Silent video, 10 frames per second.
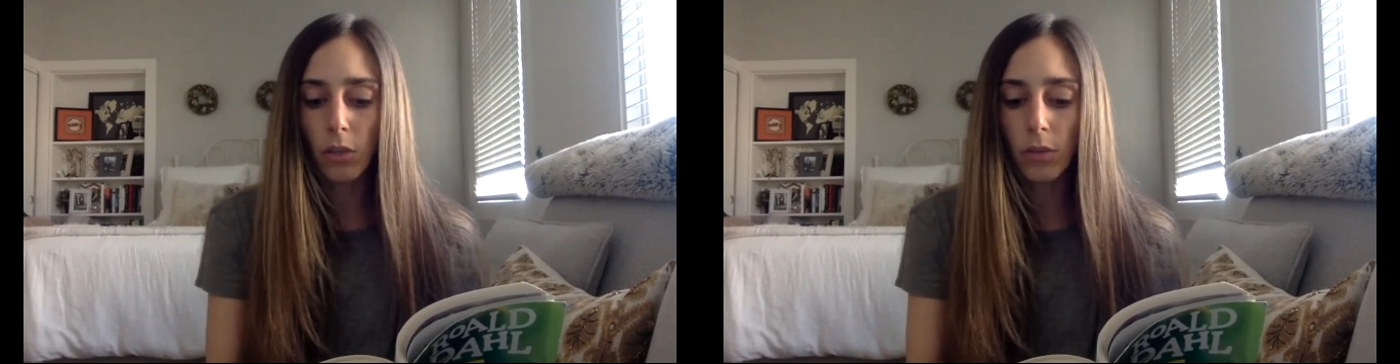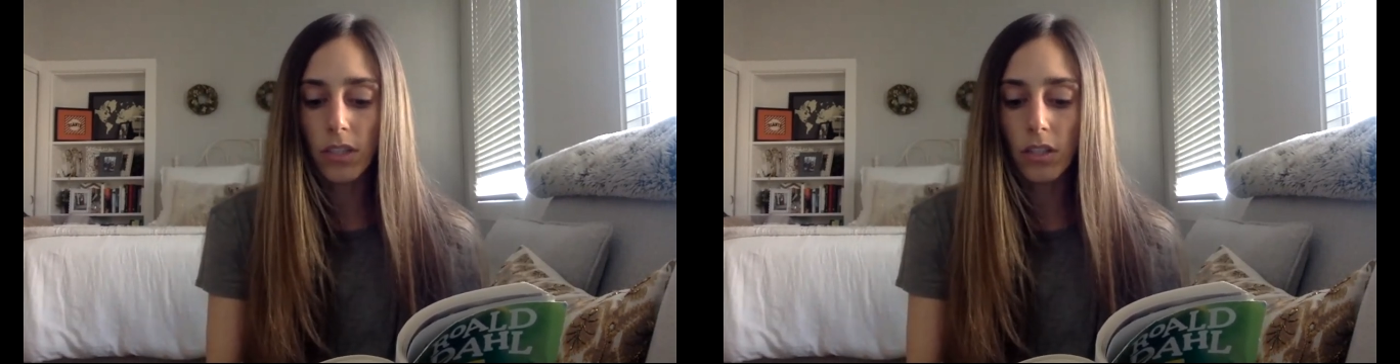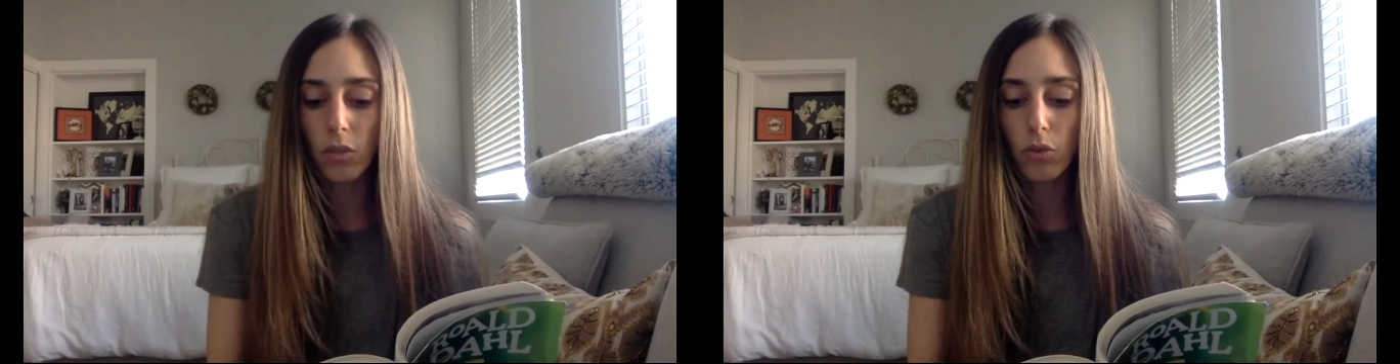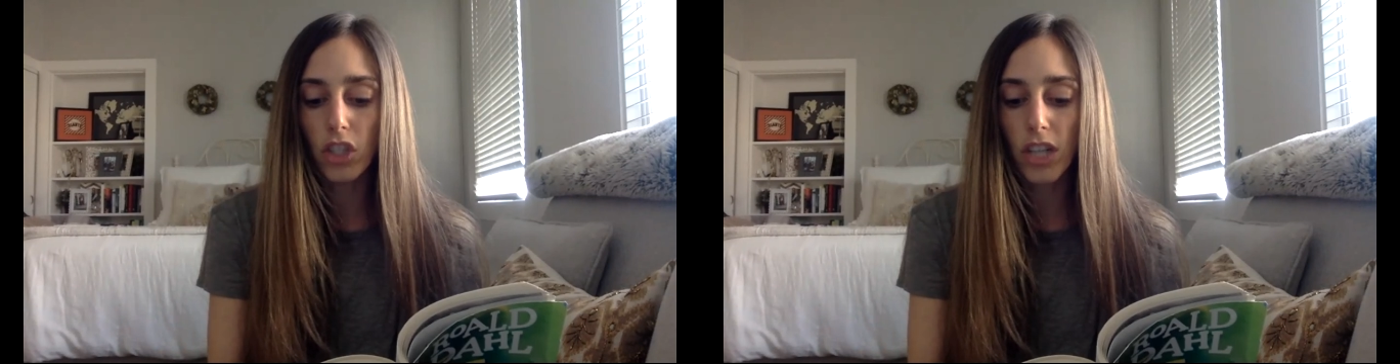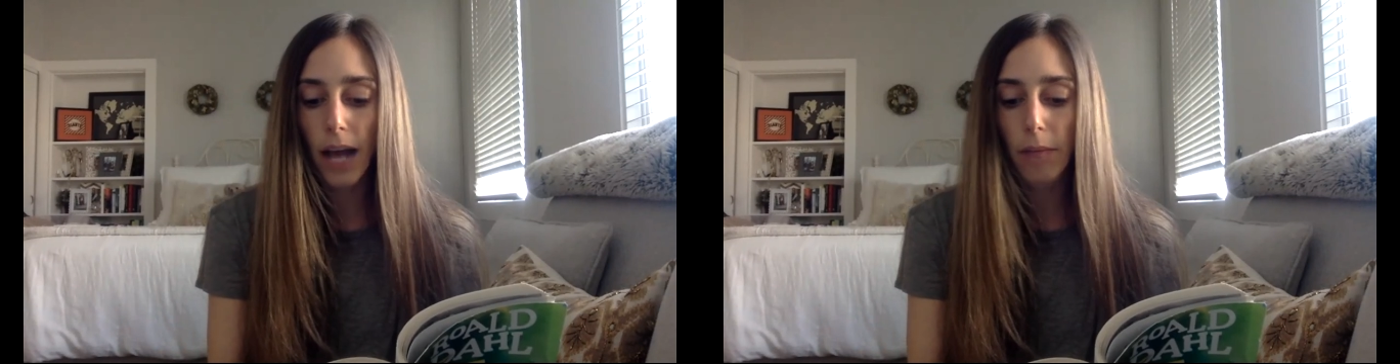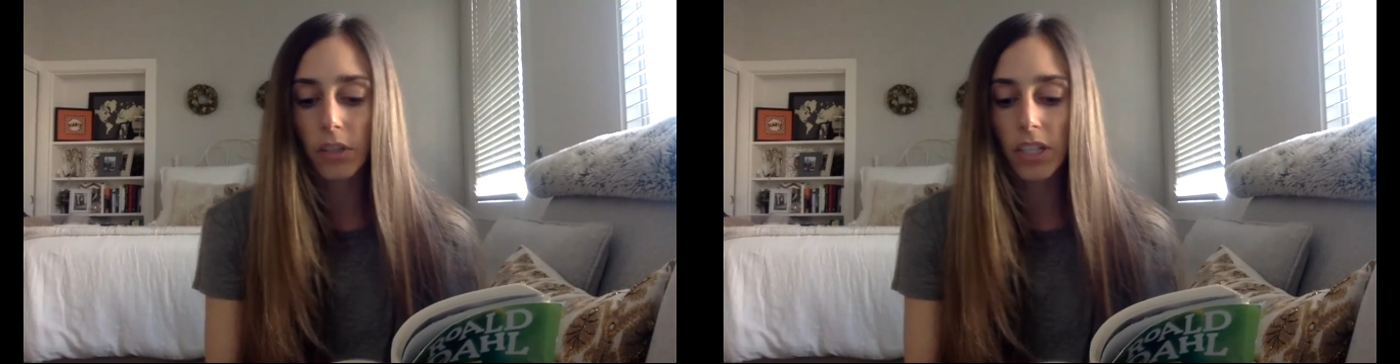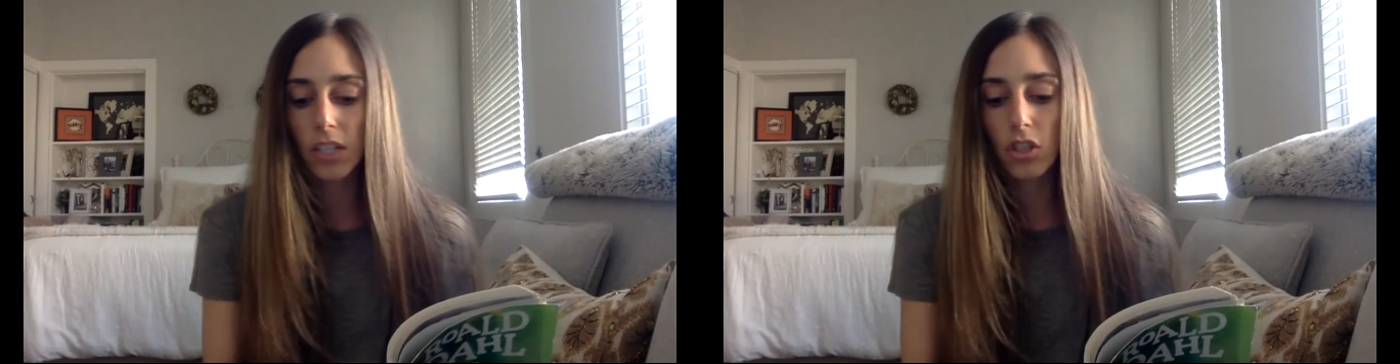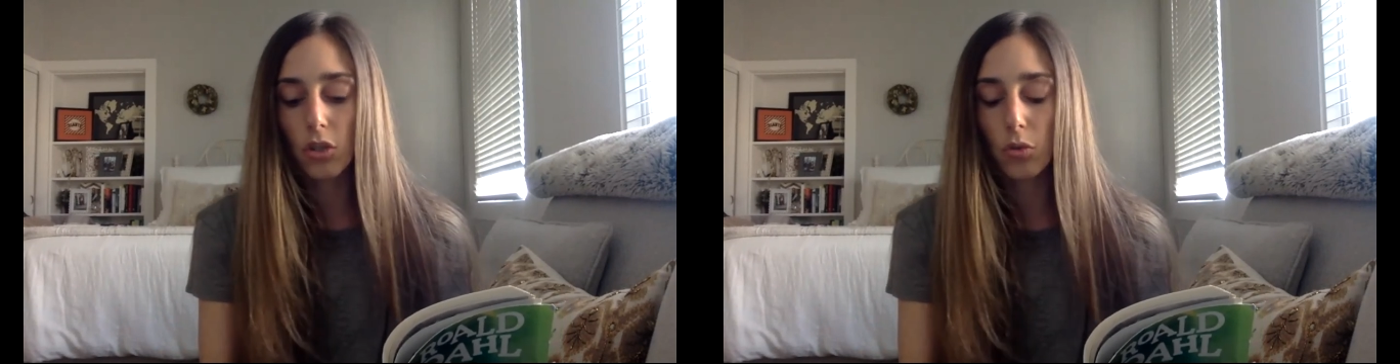Who is you
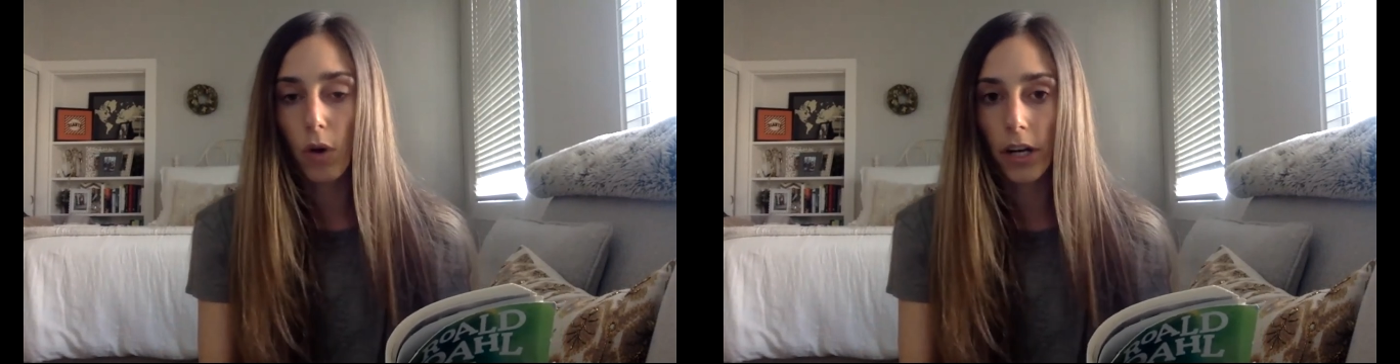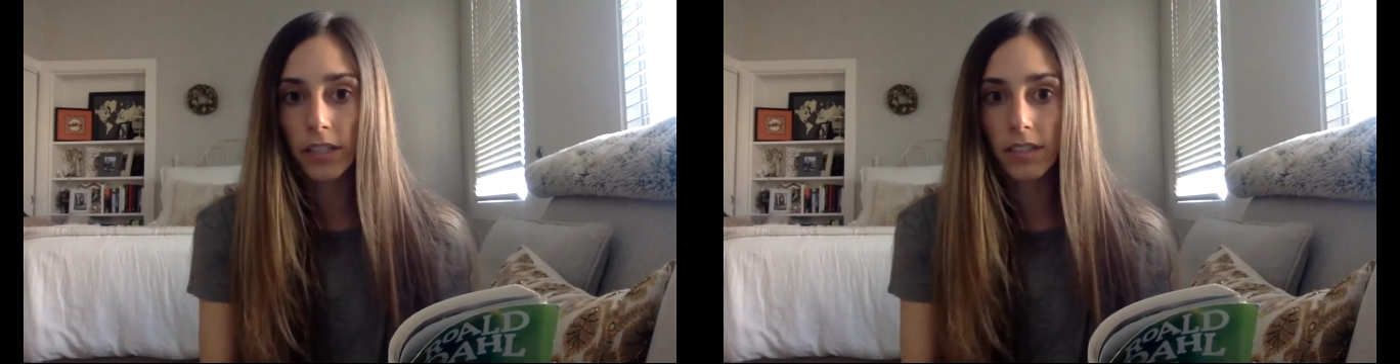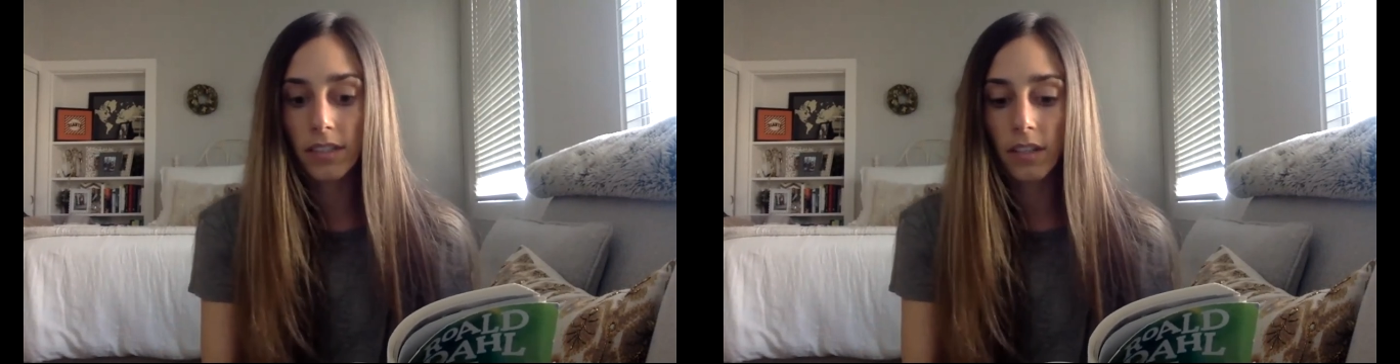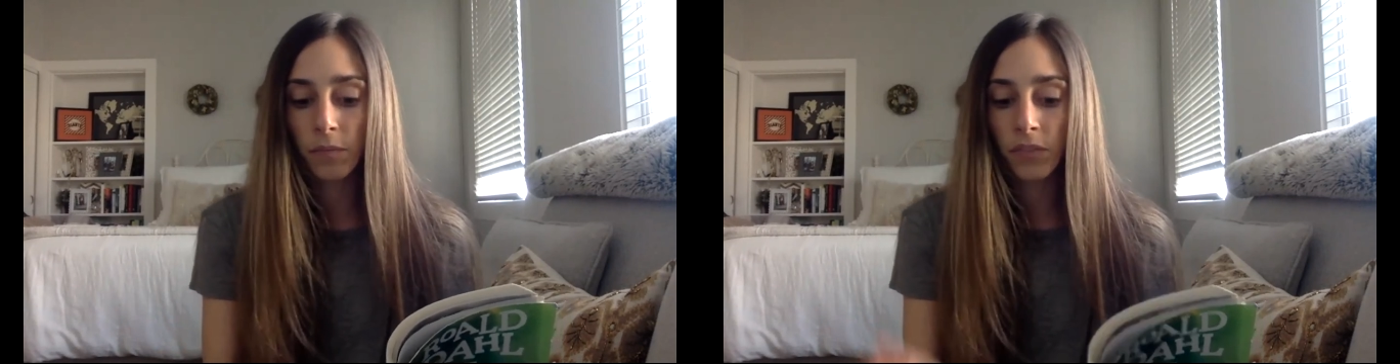jabbling to, Runts?"